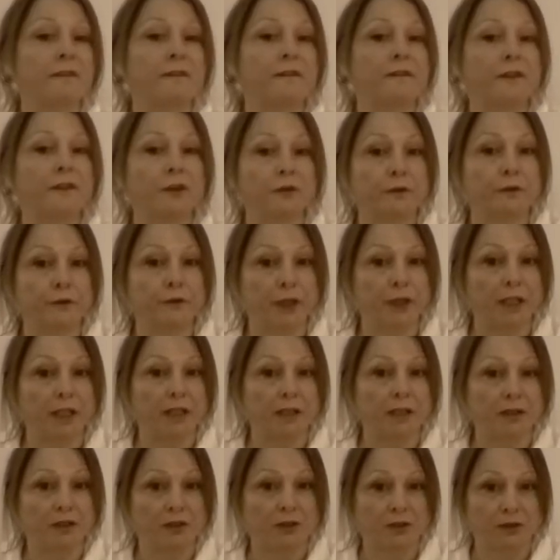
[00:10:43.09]
feel
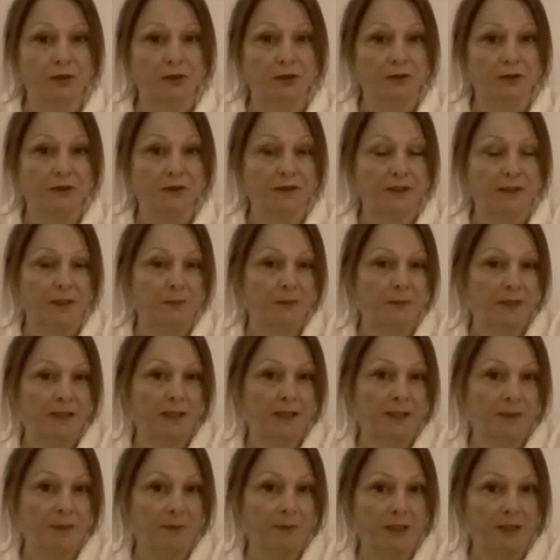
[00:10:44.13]
free to send me an
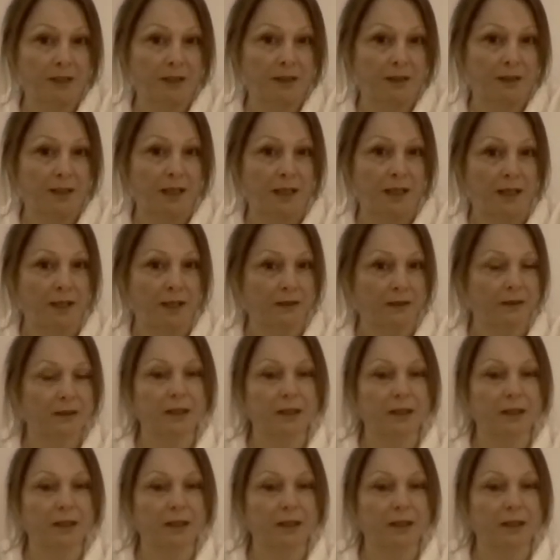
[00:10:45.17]
email at